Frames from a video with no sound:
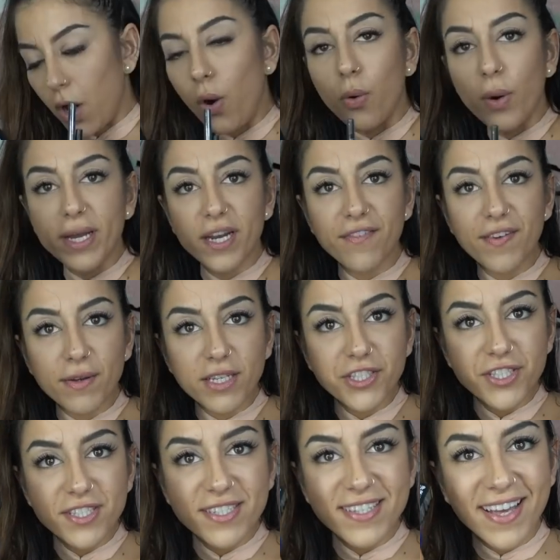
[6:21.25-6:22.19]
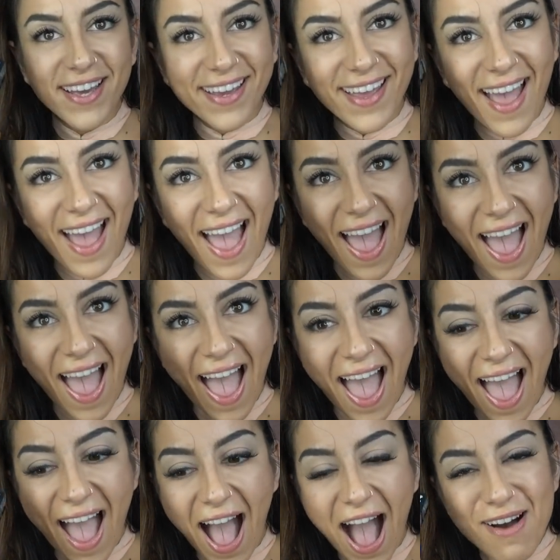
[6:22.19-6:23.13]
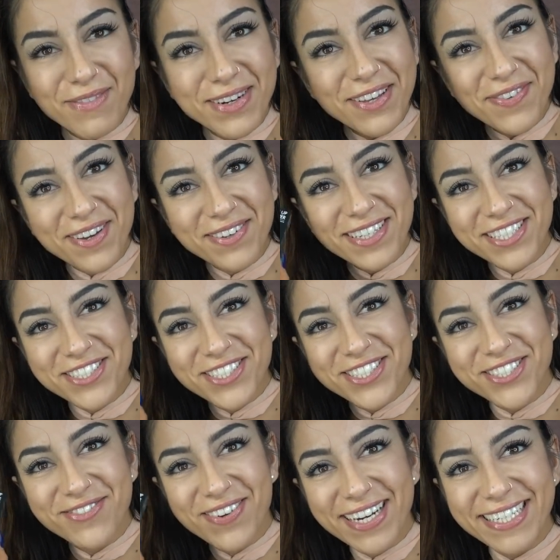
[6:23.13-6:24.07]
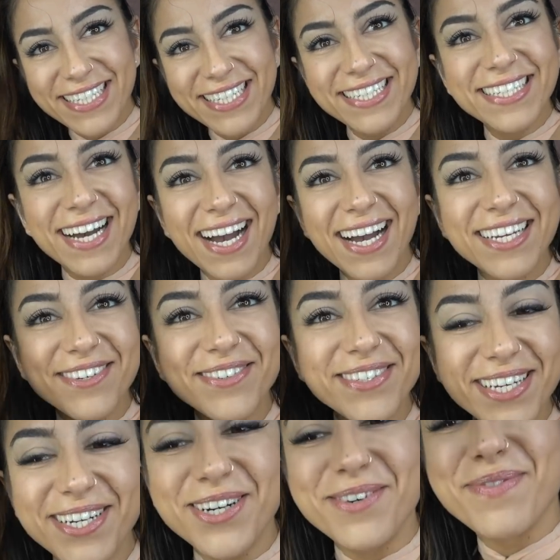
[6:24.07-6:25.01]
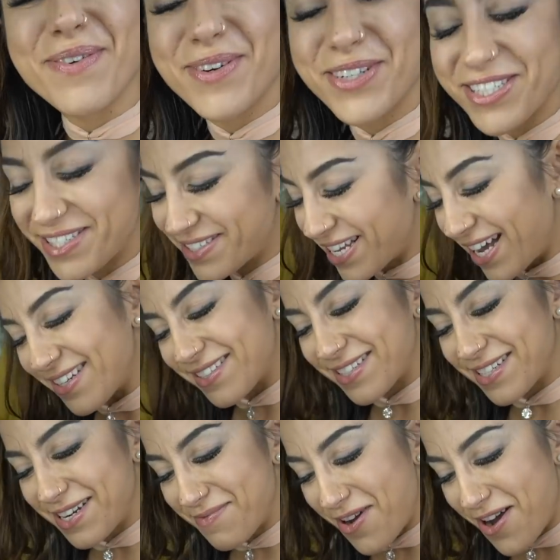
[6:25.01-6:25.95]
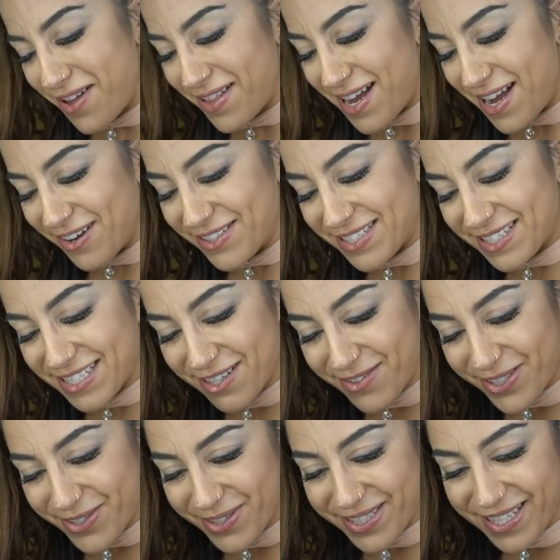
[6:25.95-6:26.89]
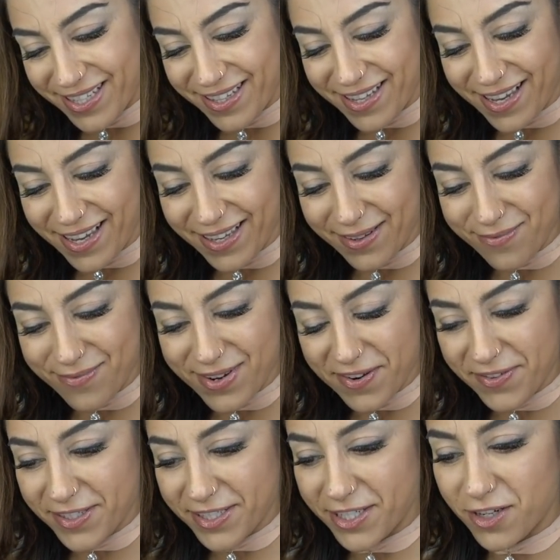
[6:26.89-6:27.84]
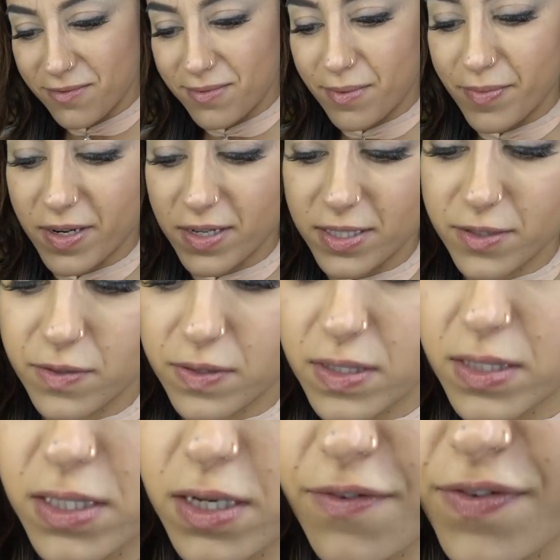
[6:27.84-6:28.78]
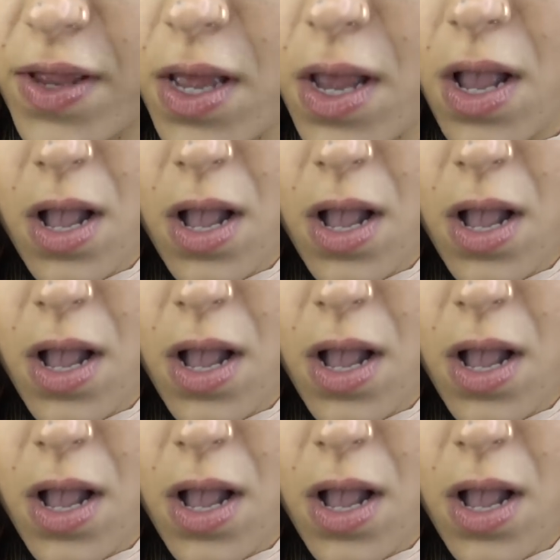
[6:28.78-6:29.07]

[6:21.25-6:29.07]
Oh, I got a foundation stick. How many foundations do I need? I don't know, but we're just testing them all out, seeing which ones I like. I'm never gonna remember how to use this stuff.